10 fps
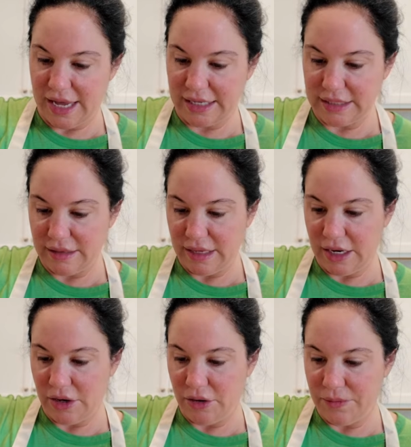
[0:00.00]
egg's in
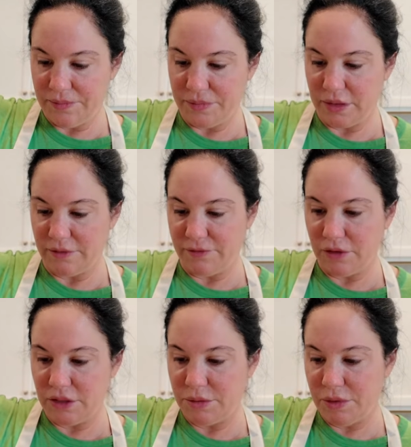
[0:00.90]
there, the
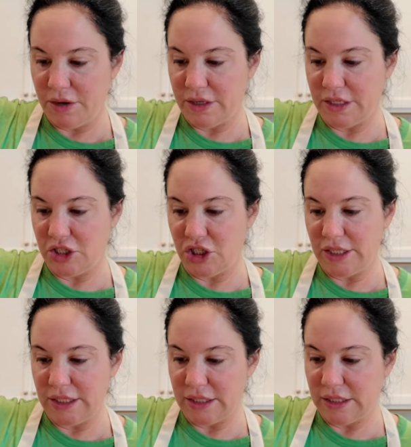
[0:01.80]
first part of the
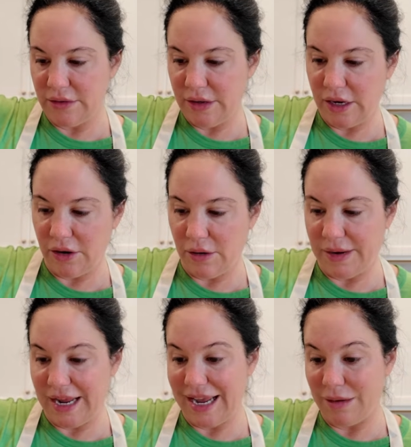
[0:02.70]
cheese is in there. I'm
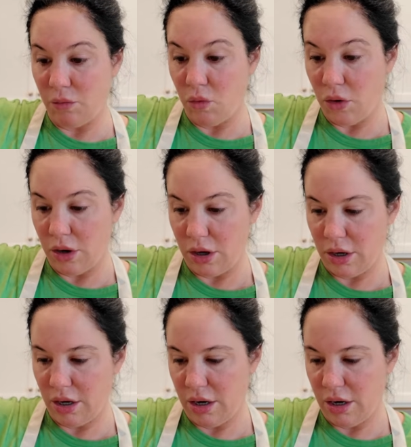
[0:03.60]
gonna add more.